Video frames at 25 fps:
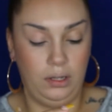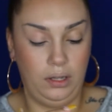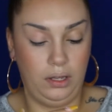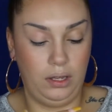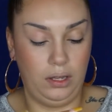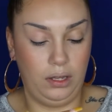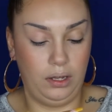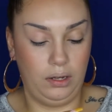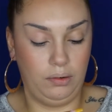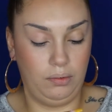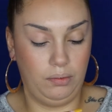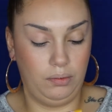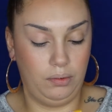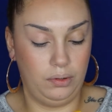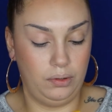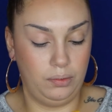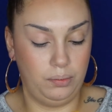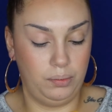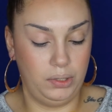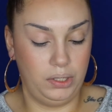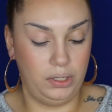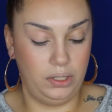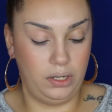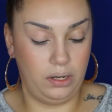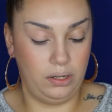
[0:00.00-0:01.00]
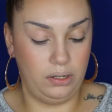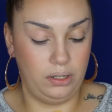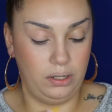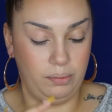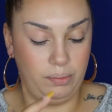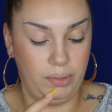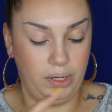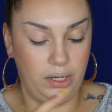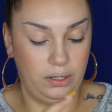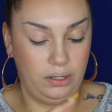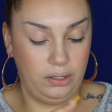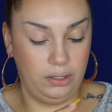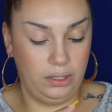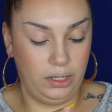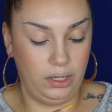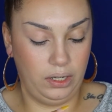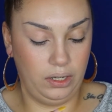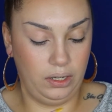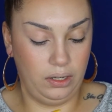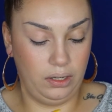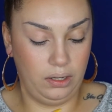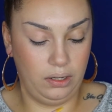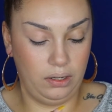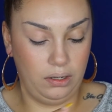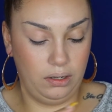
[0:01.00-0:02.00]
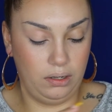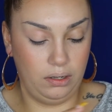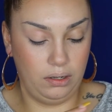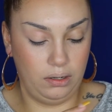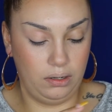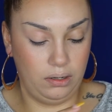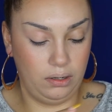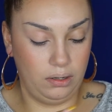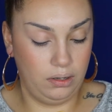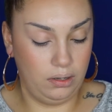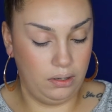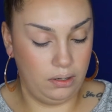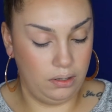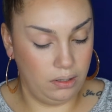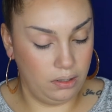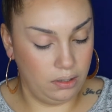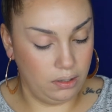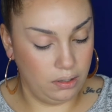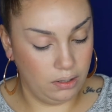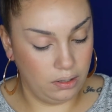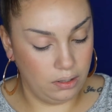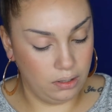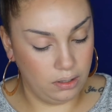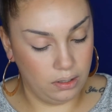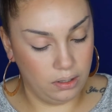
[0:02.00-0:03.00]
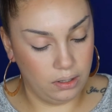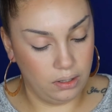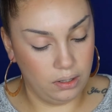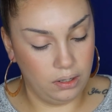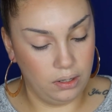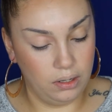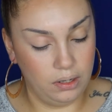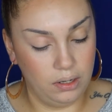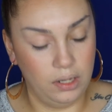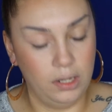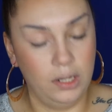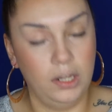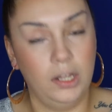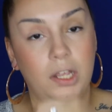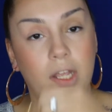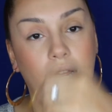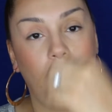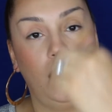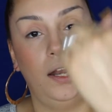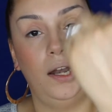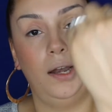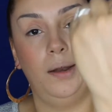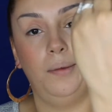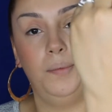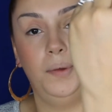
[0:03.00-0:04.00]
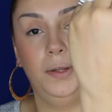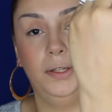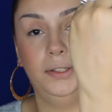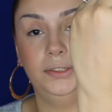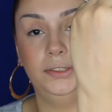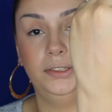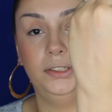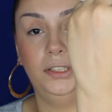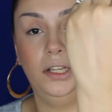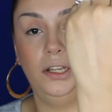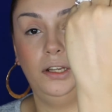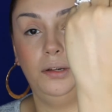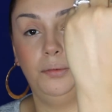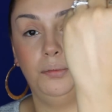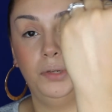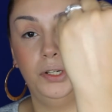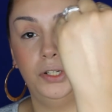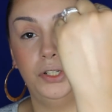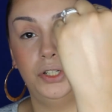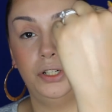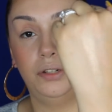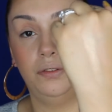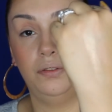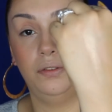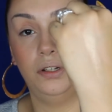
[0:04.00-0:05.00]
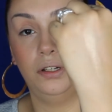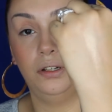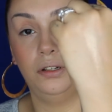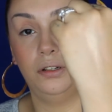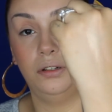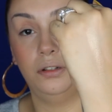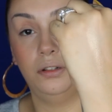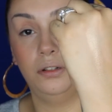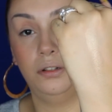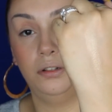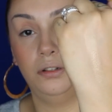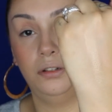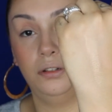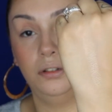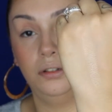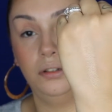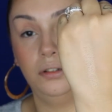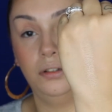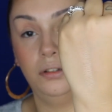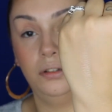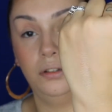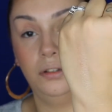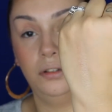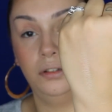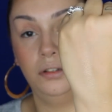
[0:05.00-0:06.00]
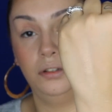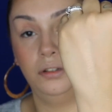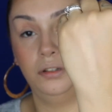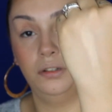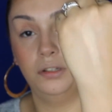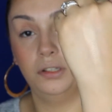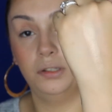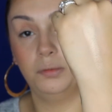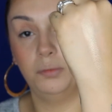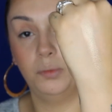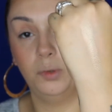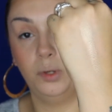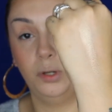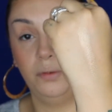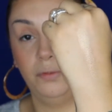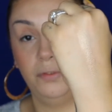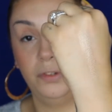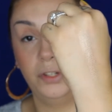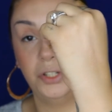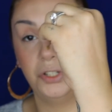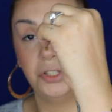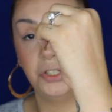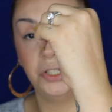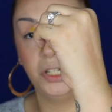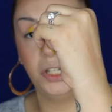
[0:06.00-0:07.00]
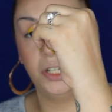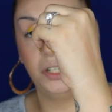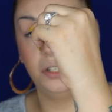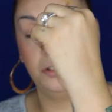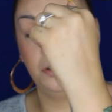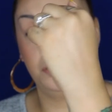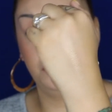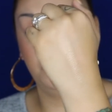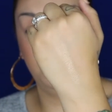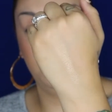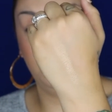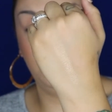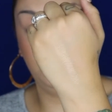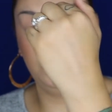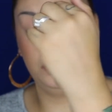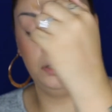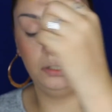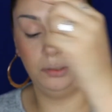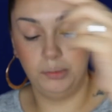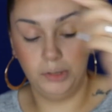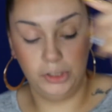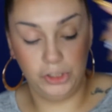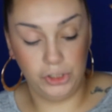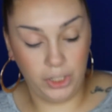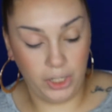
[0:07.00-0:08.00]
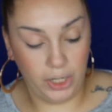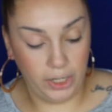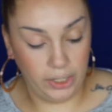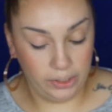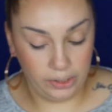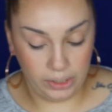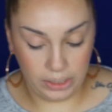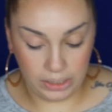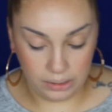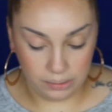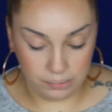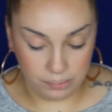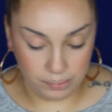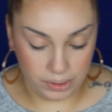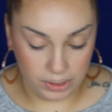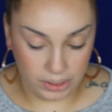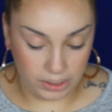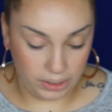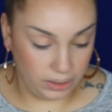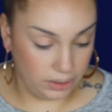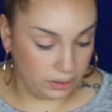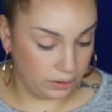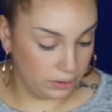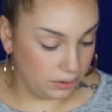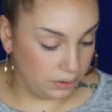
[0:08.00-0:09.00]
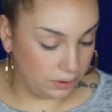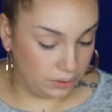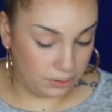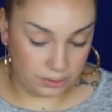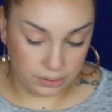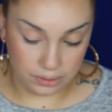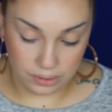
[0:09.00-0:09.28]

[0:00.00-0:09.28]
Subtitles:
And I'm gonna put that on the back of the hand. and I'm not seeing much of a, more of a sheen, not so much a highlight, but I guess